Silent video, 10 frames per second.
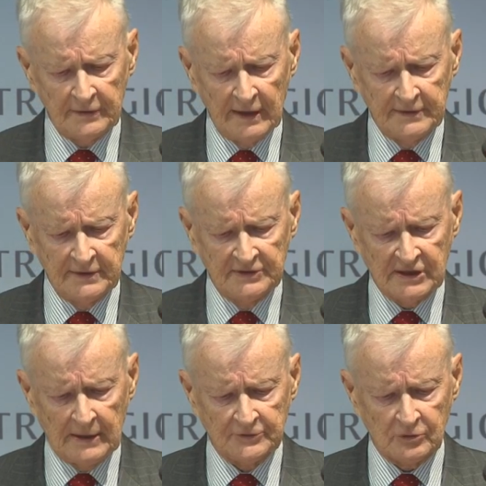that it
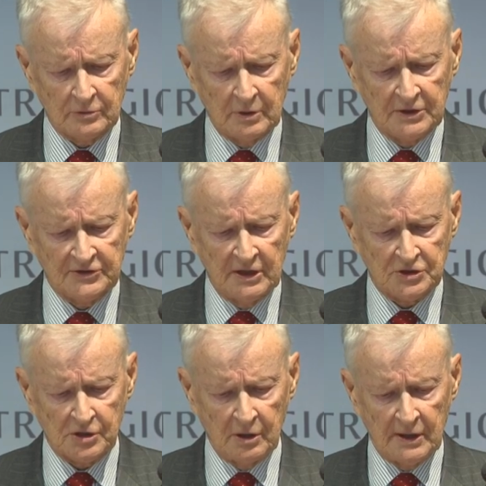is absolutely
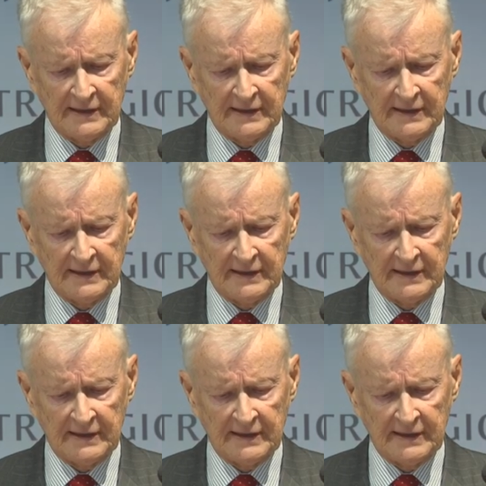essential,